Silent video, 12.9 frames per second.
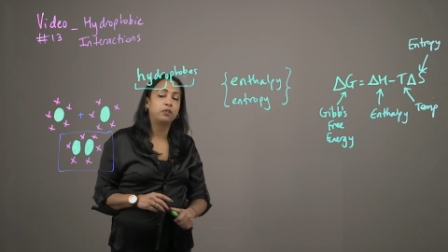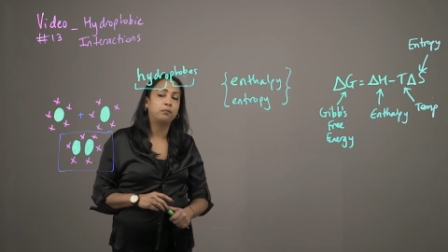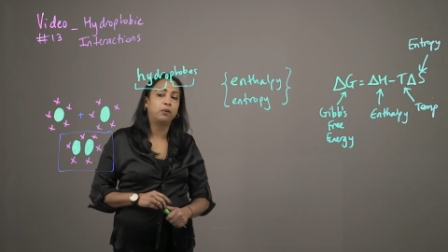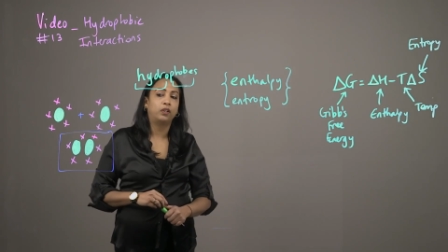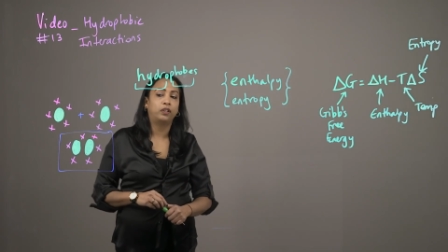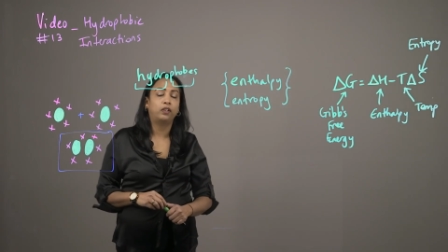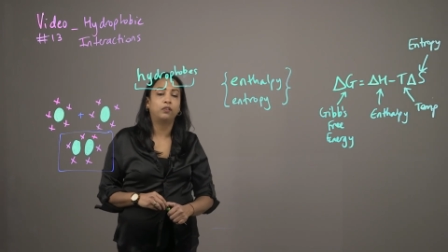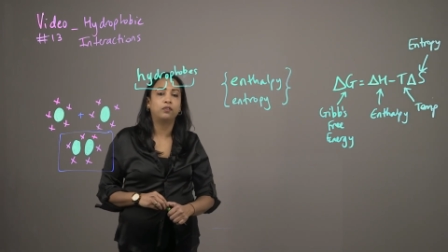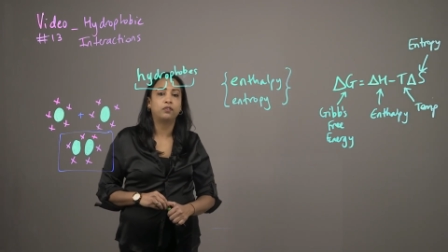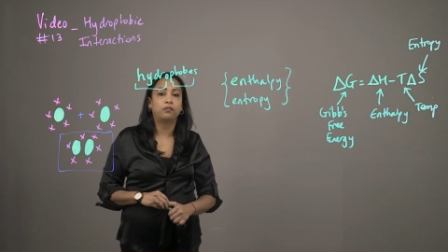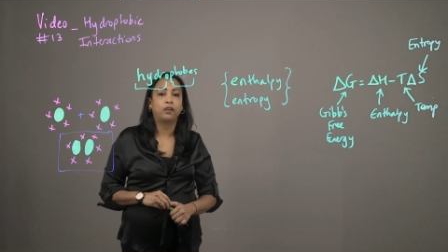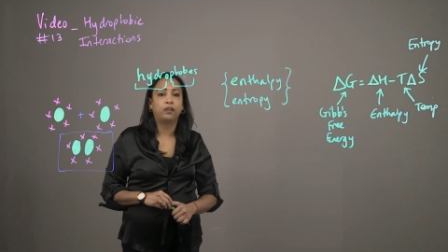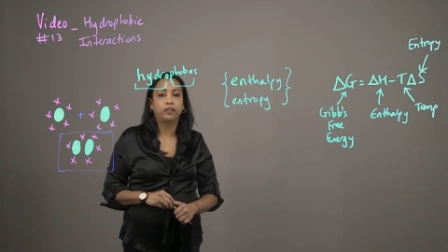molecules
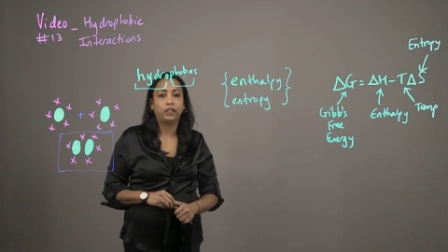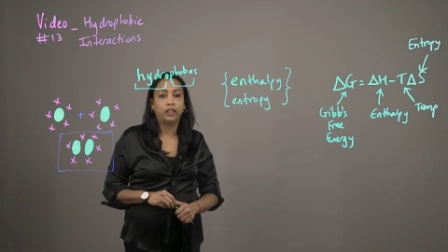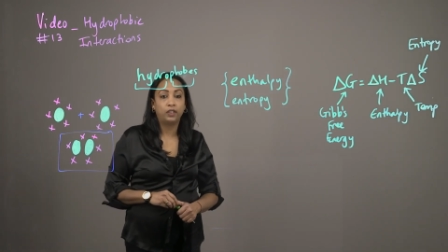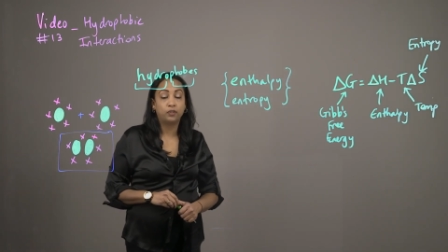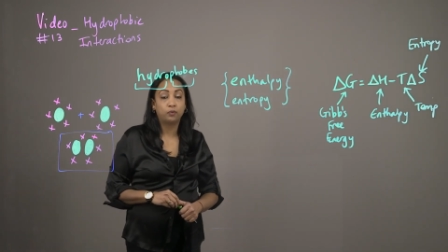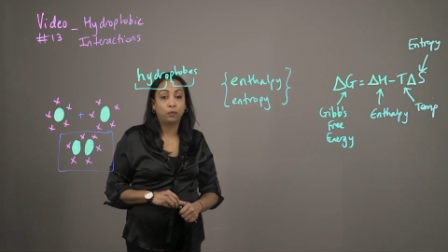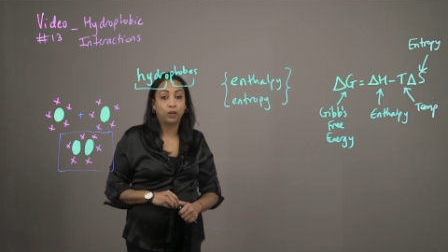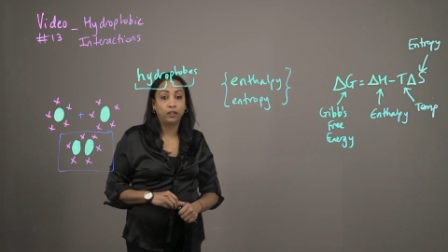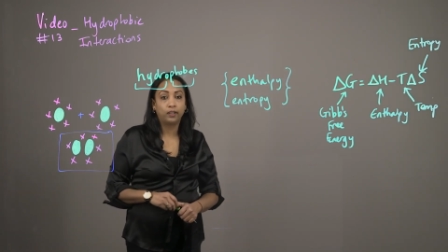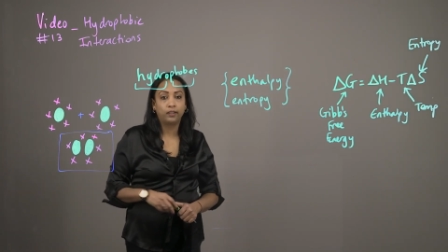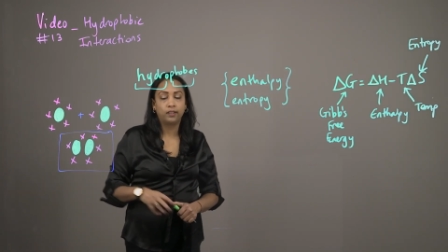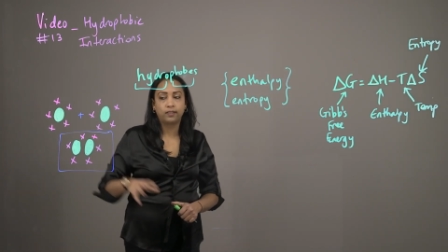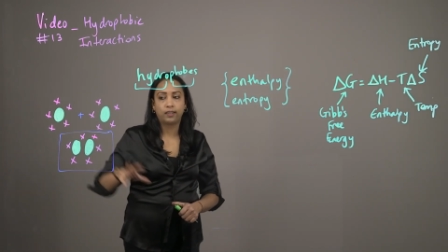surrounding each one,
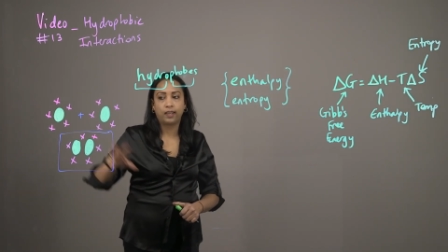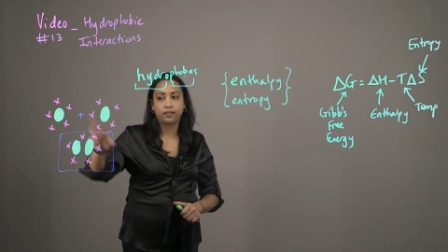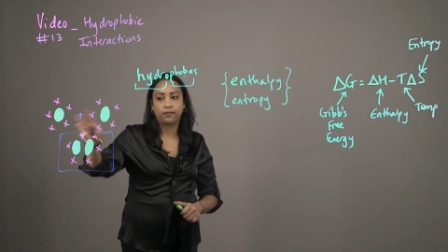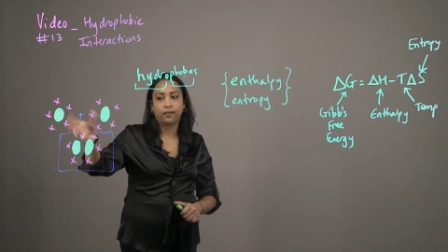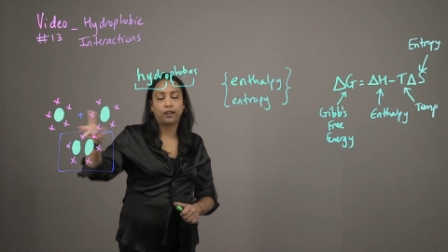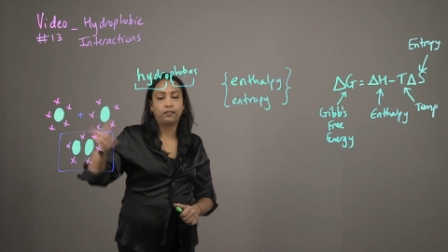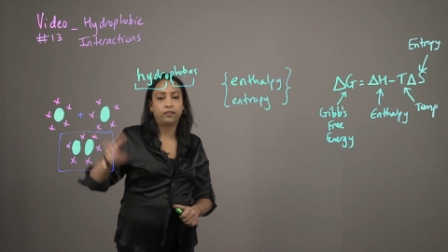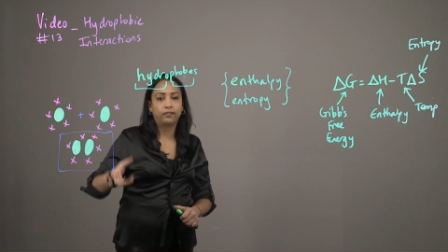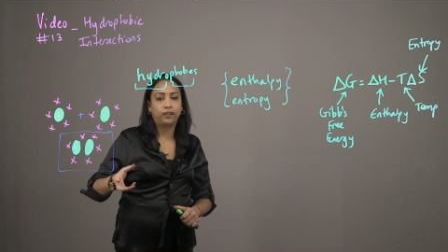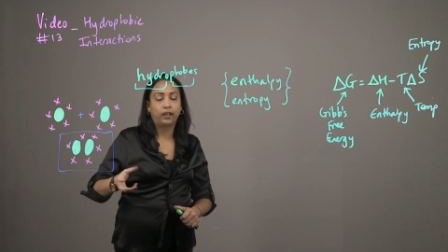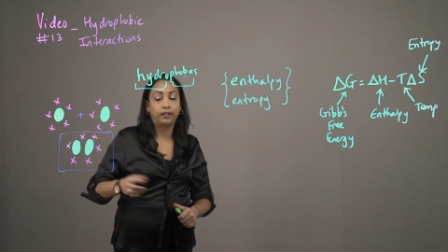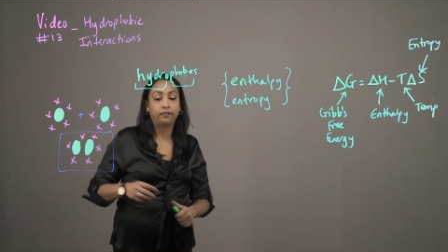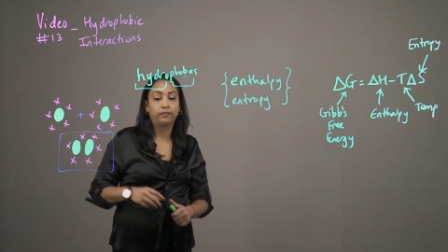in this case 5 and
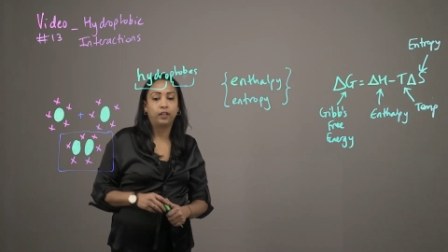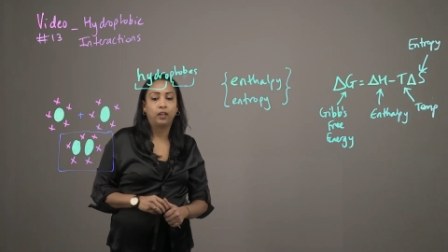5.